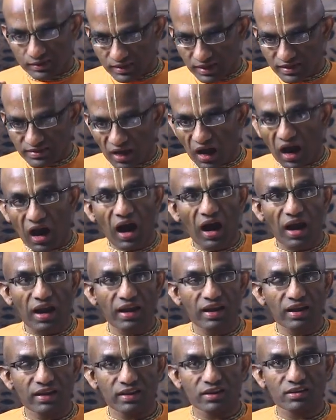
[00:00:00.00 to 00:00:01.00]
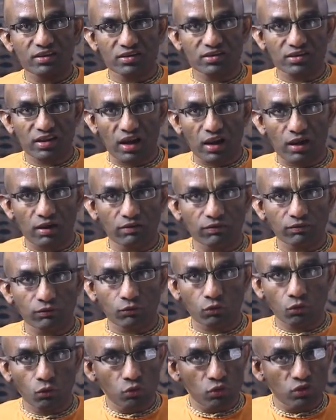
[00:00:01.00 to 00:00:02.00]
there is a I. there is a
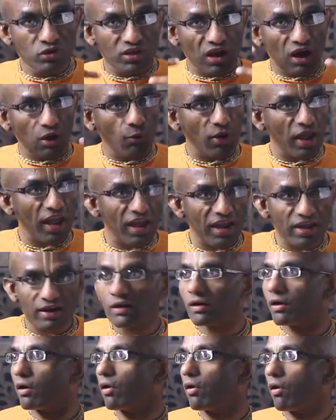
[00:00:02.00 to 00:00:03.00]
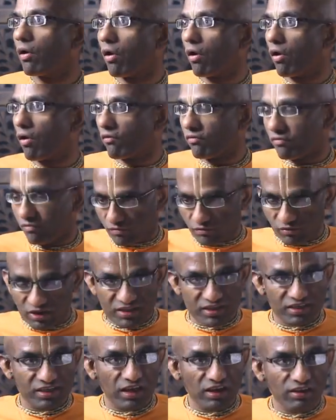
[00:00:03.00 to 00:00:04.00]
self who is aware of
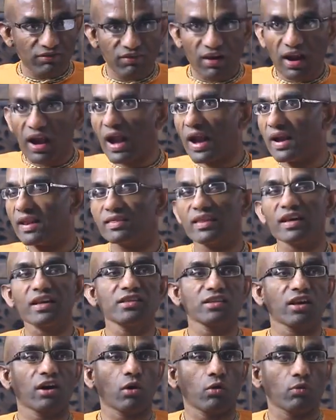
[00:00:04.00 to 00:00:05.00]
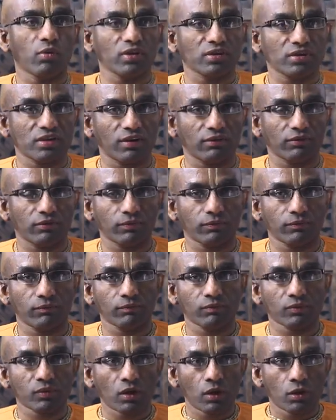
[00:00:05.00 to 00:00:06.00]
oneself and things around oneself.
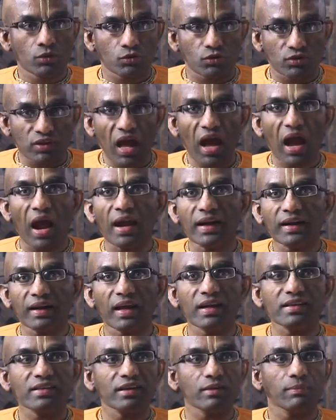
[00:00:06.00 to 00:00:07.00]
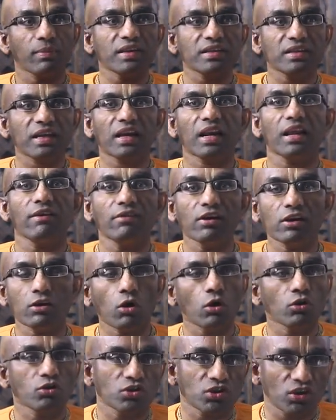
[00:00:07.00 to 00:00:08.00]
So that is at a basic level
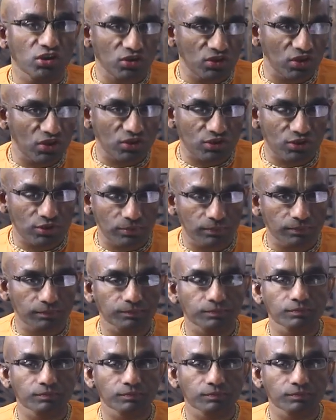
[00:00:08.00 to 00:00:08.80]
consciousness.